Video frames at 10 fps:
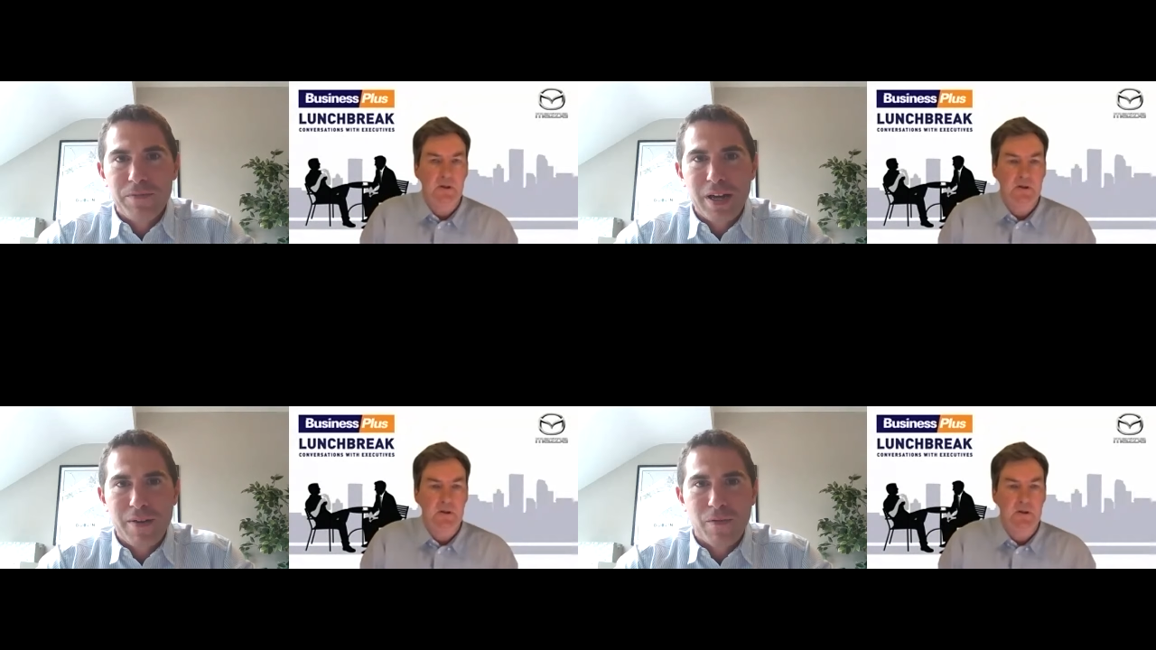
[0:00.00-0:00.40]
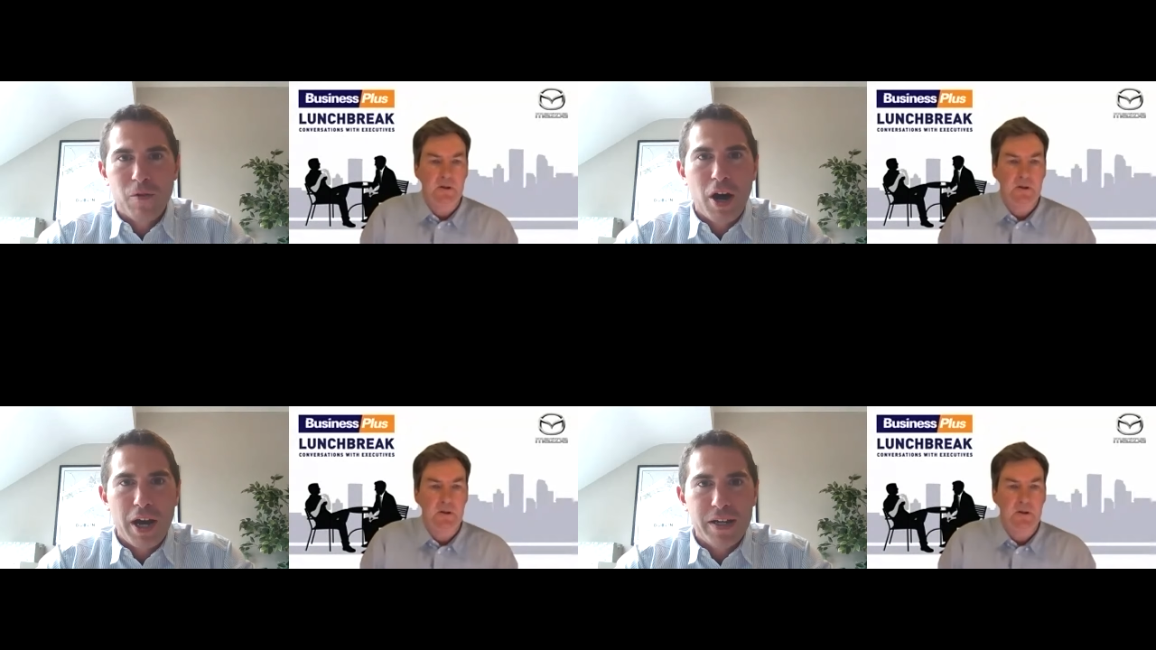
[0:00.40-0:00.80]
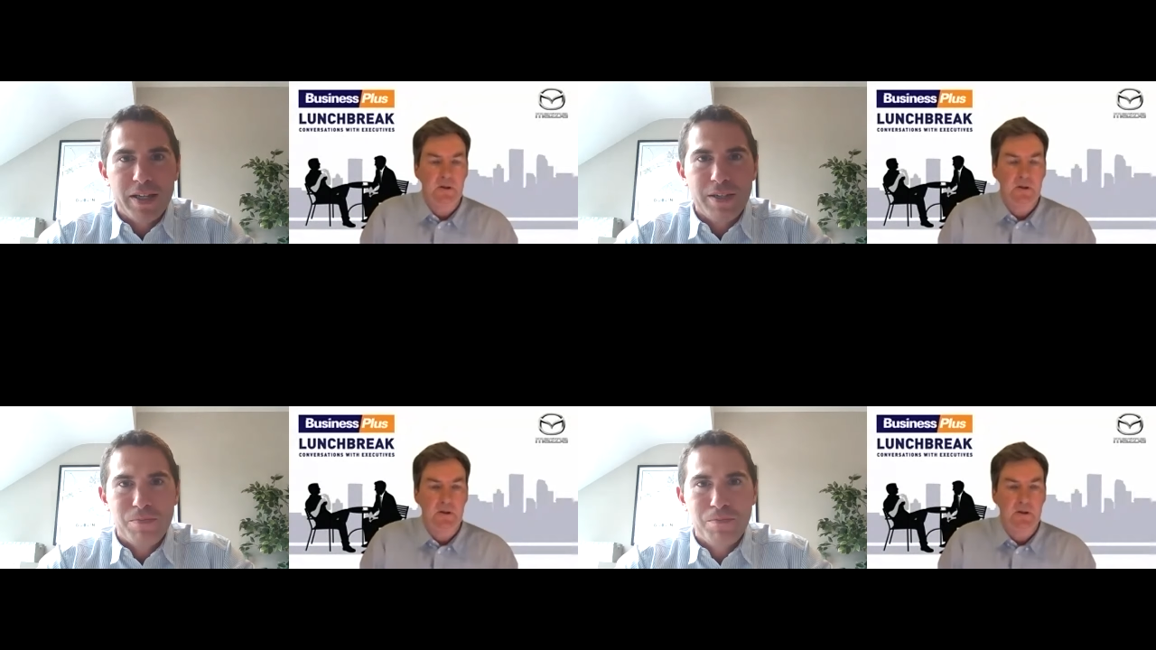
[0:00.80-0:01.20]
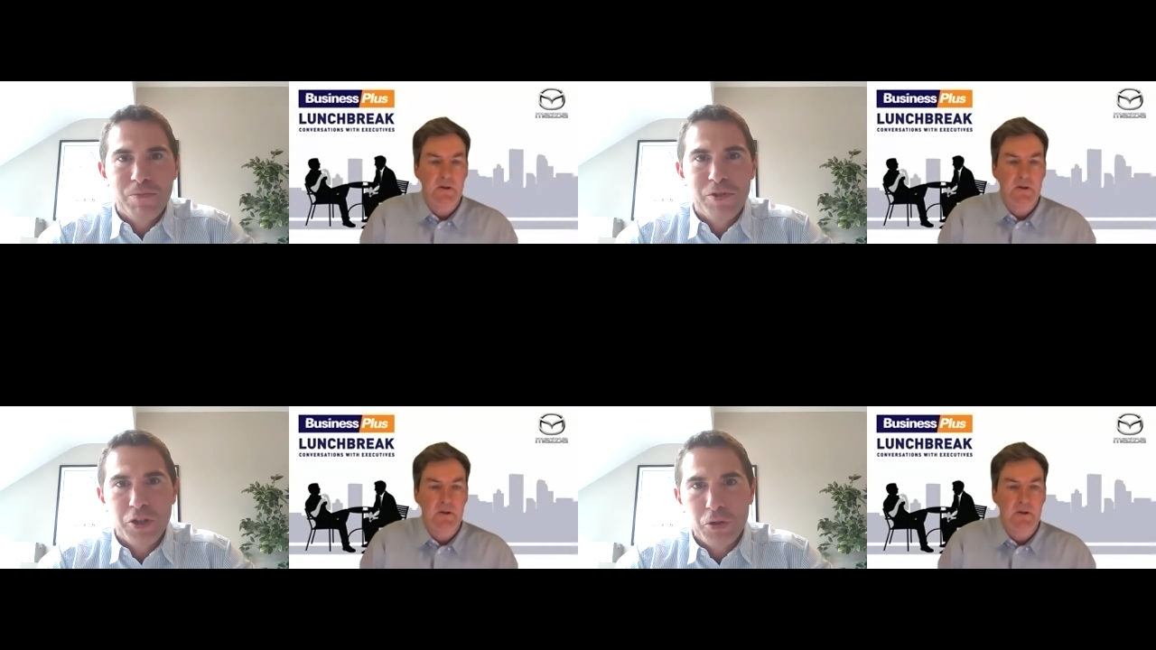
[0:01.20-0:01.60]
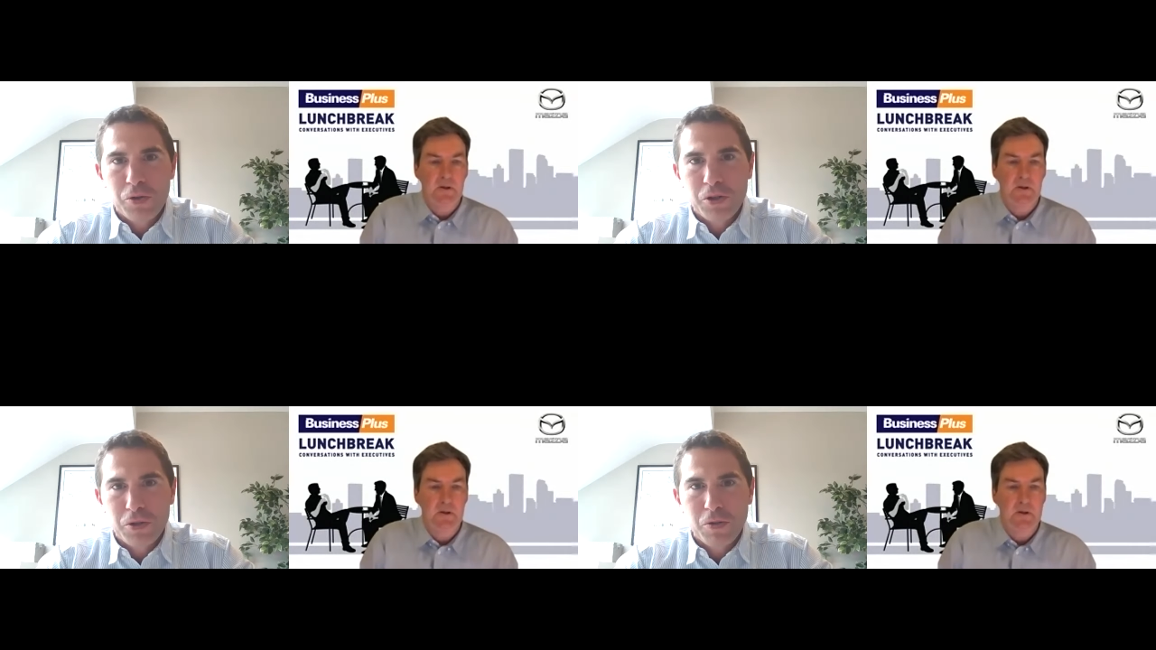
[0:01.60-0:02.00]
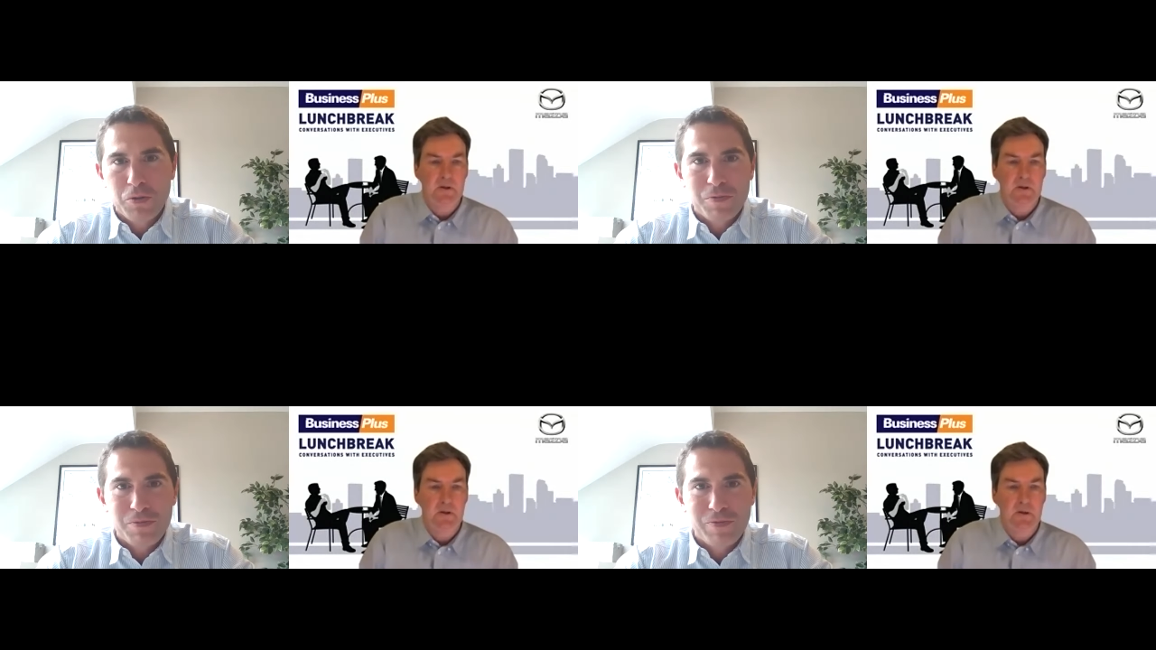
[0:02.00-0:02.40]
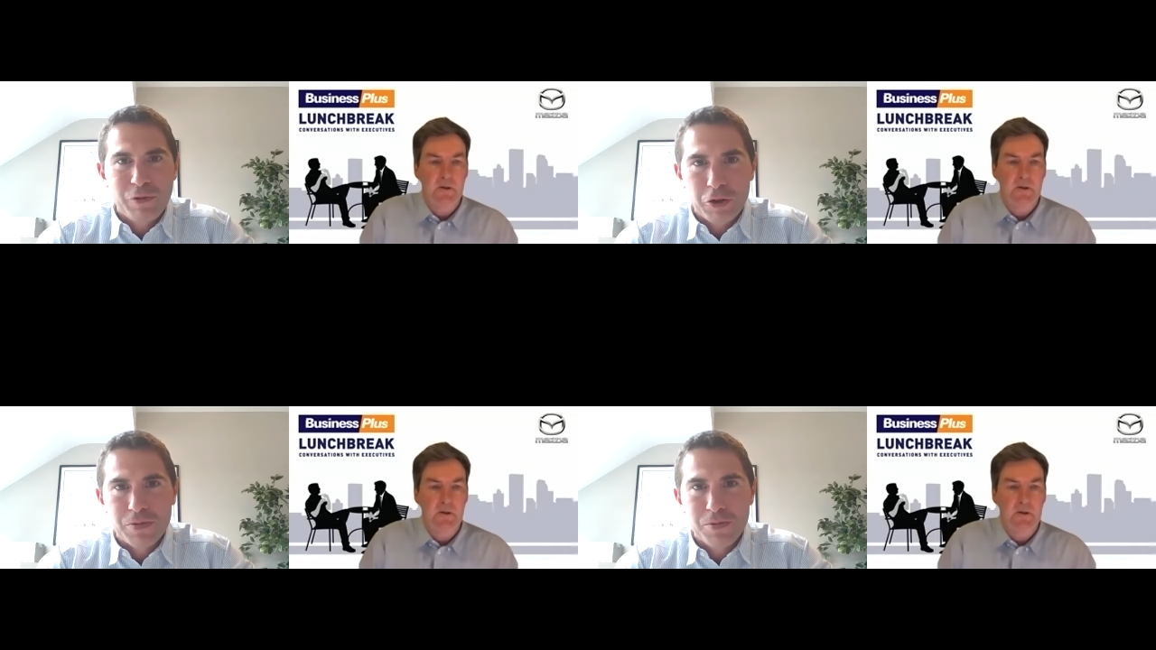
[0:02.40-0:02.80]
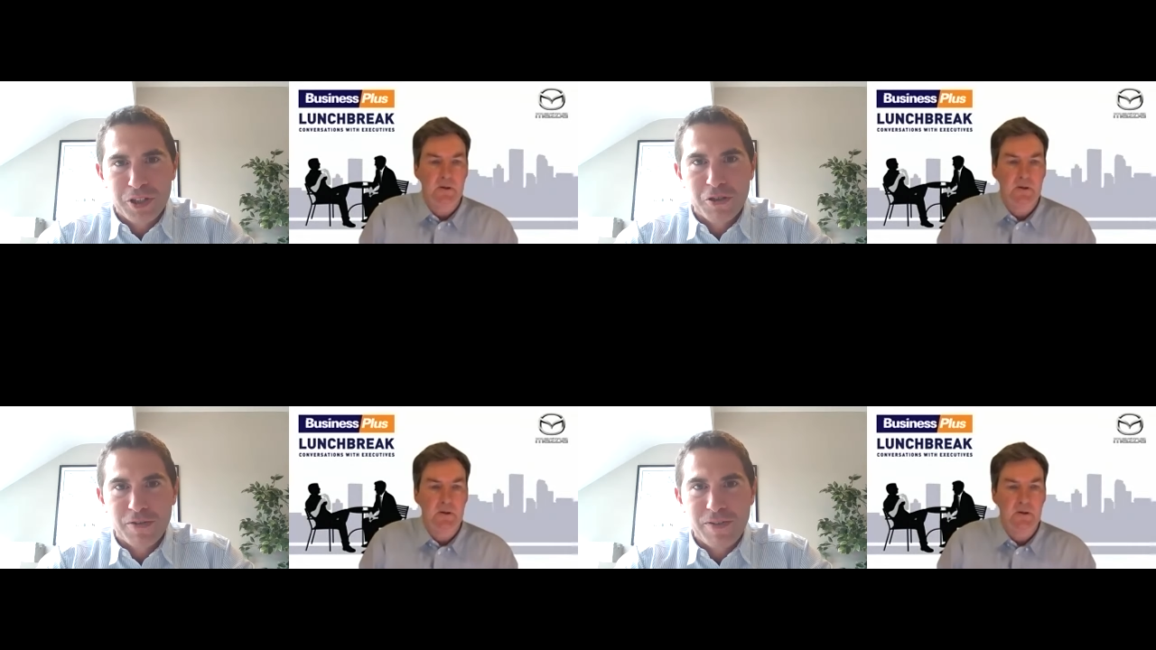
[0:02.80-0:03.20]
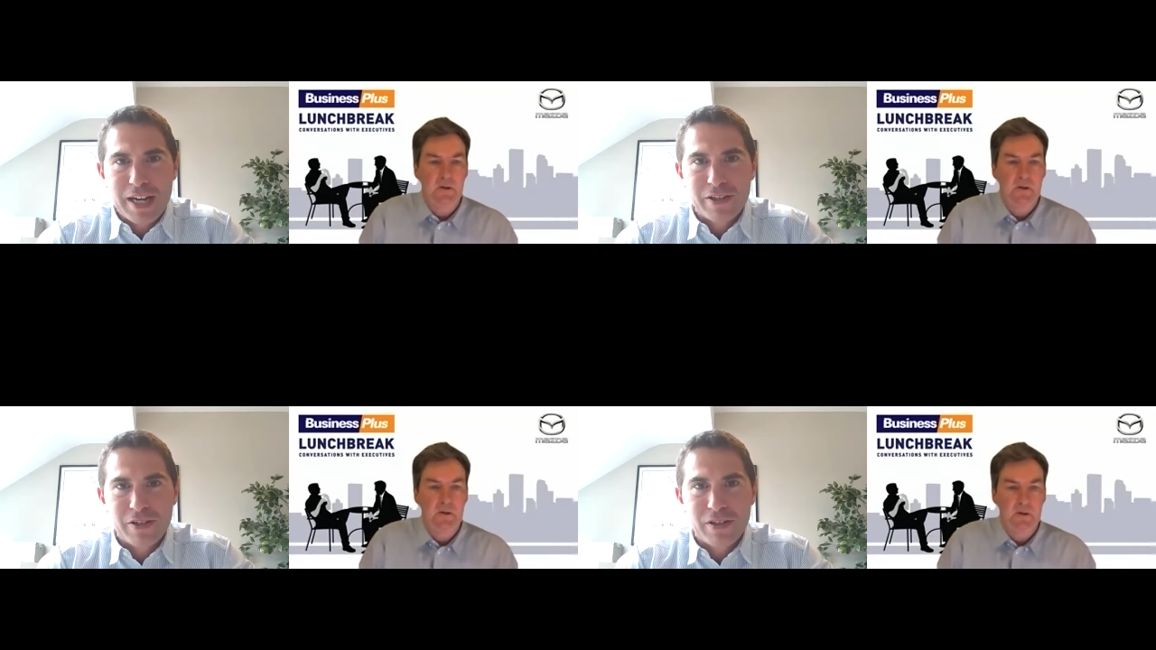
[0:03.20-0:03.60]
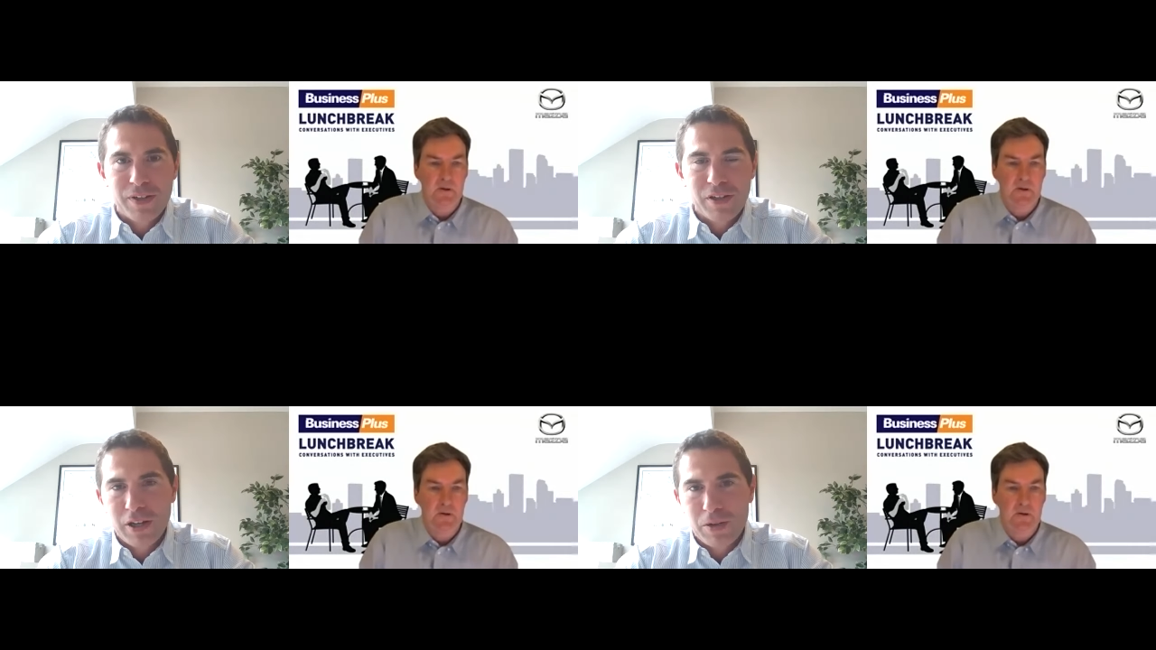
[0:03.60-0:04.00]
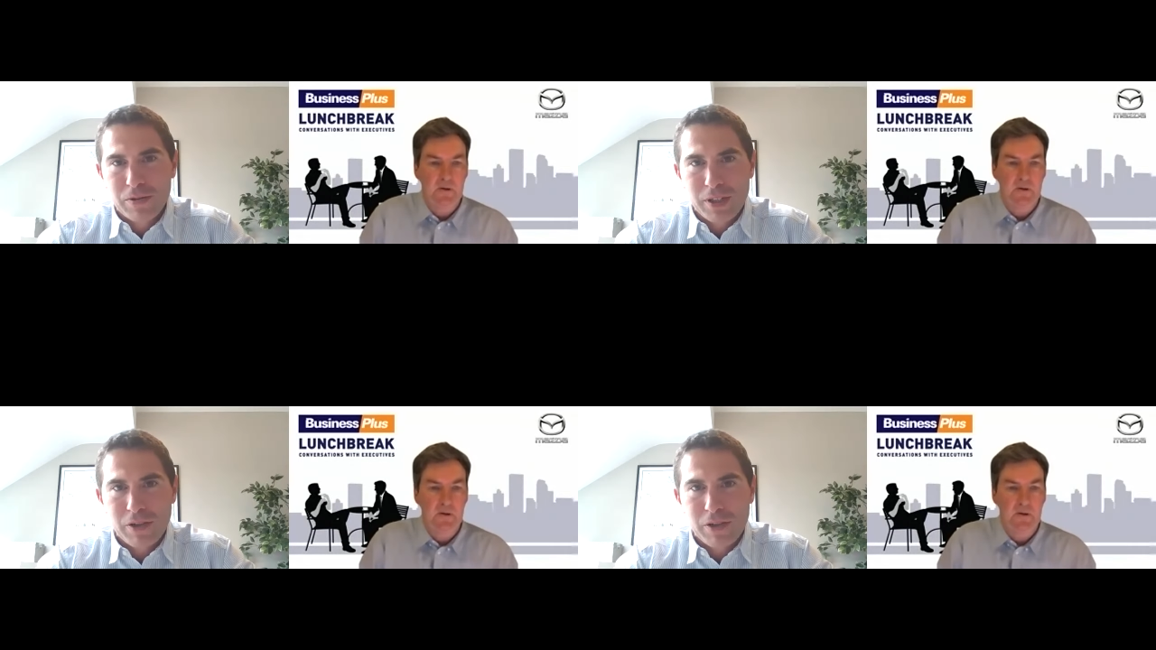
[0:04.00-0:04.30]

Speaker 1: a variety due to force majeure factors, if you like, you